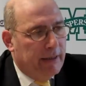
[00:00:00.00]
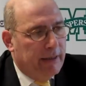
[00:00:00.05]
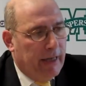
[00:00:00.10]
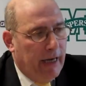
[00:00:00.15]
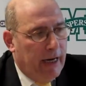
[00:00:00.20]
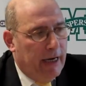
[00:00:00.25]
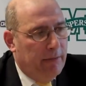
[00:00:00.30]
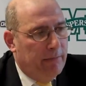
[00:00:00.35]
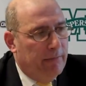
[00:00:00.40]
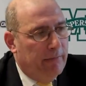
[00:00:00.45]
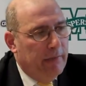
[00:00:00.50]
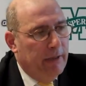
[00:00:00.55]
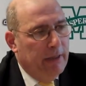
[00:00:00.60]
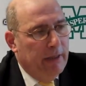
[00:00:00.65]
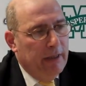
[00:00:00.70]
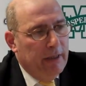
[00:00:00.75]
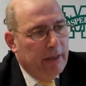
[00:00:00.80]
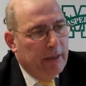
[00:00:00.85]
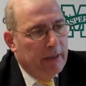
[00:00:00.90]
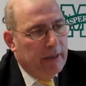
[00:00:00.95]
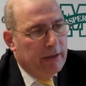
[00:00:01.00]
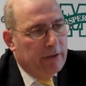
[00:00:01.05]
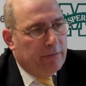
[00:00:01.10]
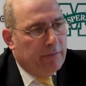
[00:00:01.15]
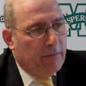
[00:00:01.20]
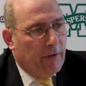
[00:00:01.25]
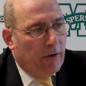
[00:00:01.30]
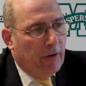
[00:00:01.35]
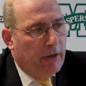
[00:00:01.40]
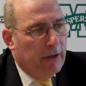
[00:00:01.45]
a game. It's
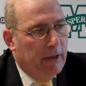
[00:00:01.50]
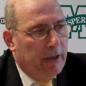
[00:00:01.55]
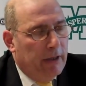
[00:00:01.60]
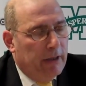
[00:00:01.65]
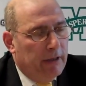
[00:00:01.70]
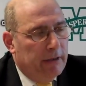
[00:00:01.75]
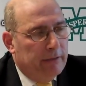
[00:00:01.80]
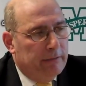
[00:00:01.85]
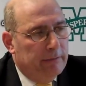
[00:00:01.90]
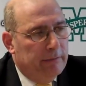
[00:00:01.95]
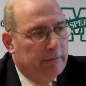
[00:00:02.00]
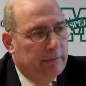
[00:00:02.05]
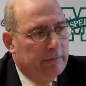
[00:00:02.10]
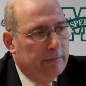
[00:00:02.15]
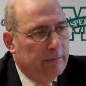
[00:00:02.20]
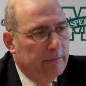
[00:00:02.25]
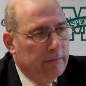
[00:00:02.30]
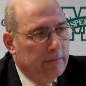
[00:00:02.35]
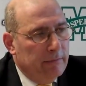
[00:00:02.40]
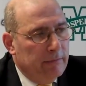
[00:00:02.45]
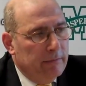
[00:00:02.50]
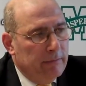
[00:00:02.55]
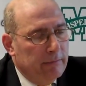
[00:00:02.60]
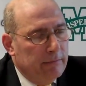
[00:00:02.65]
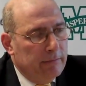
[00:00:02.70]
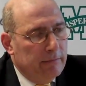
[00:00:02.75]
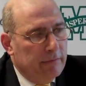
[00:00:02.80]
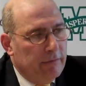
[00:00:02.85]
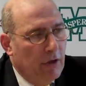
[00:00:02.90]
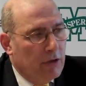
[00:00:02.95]
very uh,
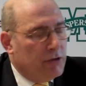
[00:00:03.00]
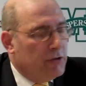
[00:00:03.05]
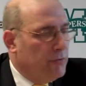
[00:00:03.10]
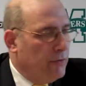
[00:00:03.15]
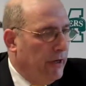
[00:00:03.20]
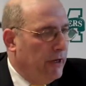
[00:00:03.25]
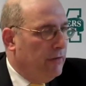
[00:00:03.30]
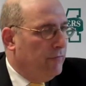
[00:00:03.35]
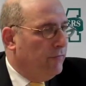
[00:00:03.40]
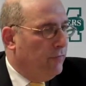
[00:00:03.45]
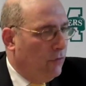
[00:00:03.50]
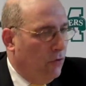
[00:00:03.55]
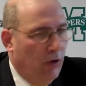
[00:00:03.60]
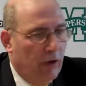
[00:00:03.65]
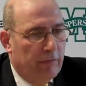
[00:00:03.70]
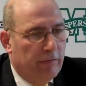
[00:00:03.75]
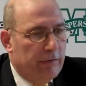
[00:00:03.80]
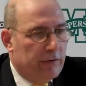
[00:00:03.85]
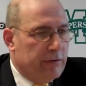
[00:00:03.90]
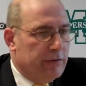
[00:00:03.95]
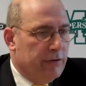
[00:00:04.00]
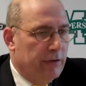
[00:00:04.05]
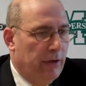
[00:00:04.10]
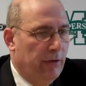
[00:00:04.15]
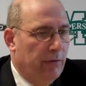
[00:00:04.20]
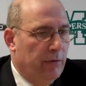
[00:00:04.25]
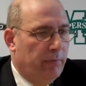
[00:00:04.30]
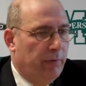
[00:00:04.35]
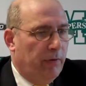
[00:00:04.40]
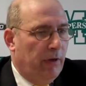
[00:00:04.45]
frustrating for all of us. You
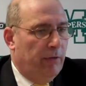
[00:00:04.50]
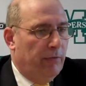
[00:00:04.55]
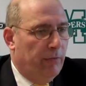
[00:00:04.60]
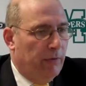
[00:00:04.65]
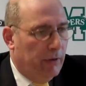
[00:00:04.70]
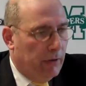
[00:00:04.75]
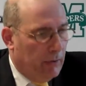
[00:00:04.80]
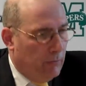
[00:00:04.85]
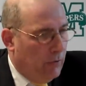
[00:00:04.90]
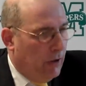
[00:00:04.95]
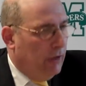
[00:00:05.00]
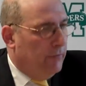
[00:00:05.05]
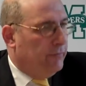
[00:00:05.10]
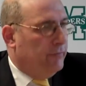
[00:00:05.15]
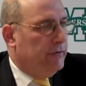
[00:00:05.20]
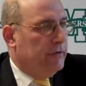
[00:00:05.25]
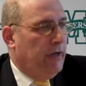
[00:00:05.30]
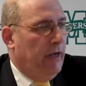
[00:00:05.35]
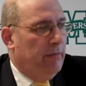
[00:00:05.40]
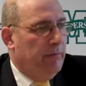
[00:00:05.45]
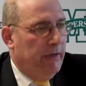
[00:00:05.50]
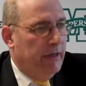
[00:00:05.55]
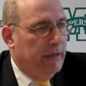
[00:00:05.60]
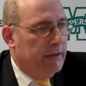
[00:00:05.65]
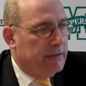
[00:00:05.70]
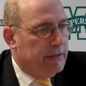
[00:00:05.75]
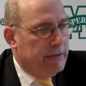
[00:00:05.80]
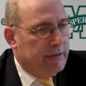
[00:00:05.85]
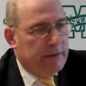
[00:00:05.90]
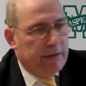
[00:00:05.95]
know, we play really well for 10
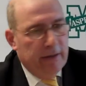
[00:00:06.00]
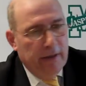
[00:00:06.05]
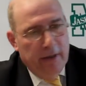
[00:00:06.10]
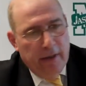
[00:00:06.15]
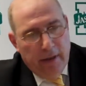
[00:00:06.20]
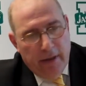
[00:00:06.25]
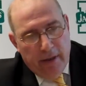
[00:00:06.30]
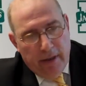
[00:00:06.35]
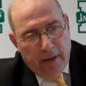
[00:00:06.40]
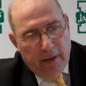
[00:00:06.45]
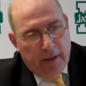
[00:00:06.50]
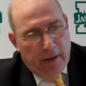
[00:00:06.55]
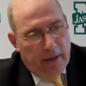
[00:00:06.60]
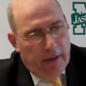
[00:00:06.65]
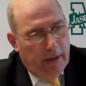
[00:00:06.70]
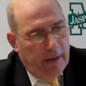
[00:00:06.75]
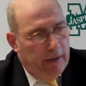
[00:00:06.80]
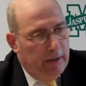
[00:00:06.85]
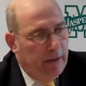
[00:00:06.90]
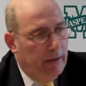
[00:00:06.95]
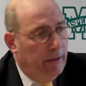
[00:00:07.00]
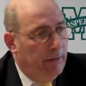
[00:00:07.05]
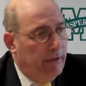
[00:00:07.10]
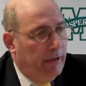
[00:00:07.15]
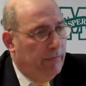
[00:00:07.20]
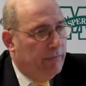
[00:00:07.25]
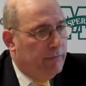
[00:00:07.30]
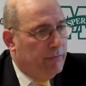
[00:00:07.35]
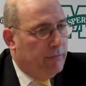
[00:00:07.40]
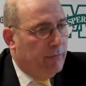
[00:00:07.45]
minutes and then you know we
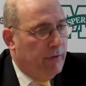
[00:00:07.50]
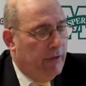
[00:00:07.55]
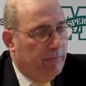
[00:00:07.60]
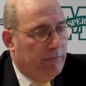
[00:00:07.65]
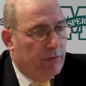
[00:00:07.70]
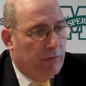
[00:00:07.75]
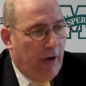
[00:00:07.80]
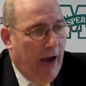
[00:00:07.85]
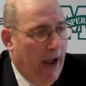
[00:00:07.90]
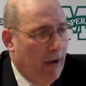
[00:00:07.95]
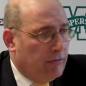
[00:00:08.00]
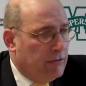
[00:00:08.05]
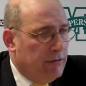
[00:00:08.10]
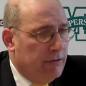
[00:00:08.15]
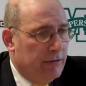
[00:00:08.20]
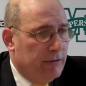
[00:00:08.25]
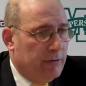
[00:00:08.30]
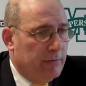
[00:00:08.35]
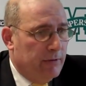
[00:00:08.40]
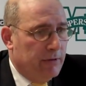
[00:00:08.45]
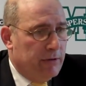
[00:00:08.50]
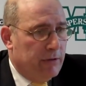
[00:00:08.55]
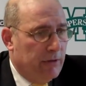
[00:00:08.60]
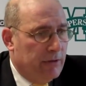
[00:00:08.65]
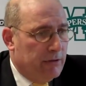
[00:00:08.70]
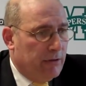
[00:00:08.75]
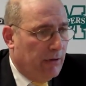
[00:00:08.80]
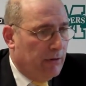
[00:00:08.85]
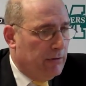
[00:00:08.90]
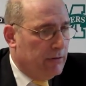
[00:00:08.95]
have we have droughts. It's it's,
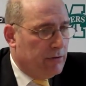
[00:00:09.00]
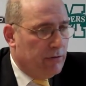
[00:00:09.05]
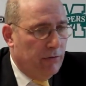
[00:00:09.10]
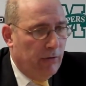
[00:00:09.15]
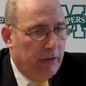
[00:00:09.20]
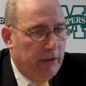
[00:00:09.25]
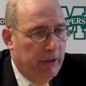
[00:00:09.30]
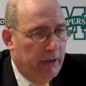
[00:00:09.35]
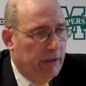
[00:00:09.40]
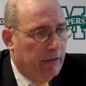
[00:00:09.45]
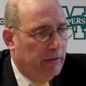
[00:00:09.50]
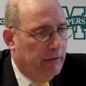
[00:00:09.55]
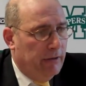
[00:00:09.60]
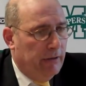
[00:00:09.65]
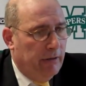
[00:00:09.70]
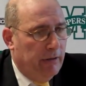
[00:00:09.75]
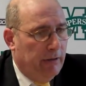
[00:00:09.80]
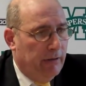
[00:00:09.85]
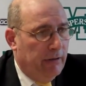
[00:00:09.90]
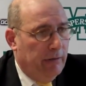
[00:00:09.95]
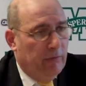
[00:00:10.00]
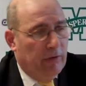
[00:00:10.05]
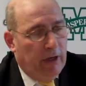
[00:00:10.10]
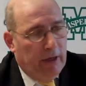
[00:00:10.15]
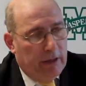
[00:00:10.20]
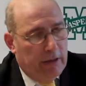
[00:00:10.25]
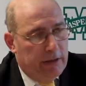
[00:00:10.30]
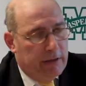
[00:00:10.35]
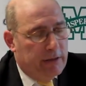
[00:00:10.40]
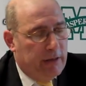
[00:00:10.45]
it's hurt us all year. And then and
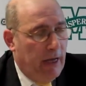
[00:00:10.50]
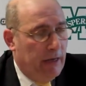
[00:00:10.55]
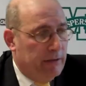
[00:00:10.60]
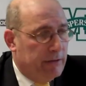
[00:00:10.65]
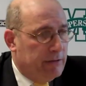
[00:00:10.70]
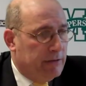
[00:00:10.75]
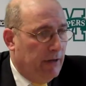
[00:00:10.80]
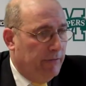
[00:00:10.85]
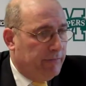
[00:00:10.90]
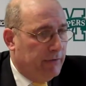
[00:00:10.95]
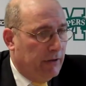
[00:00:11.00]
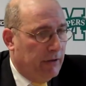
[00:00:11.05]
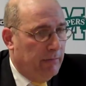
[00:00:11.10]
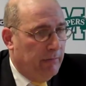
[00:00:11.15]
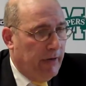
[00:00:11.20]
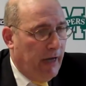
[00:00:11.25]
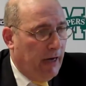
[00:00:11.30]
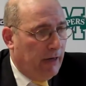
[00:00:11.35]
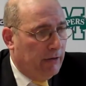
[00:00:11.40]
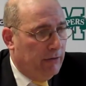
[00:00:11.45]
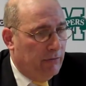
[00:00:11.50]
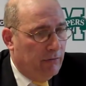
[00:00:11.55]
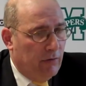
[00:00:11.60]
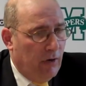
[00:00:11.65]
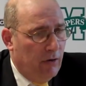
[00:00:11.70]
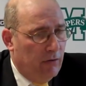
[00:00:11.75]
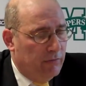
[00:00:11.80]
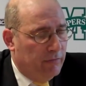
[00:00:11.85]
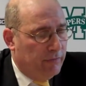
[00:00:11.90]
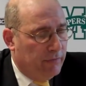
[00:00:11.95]
like you said, it's tough to come back on the
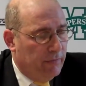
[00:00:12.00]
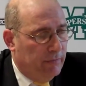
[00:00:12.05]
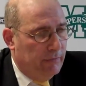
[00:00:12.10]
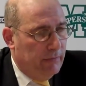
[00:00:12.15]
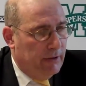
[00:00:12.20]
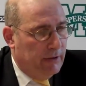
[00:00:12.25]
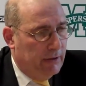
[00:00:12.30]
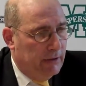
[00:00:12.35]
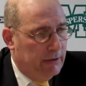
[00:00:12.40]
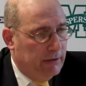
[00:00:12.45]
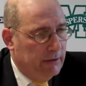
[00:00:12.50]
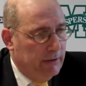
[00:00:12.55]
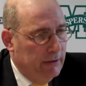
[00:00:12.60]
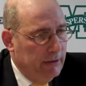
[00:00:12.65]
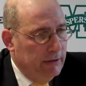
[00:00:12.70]
road from uh,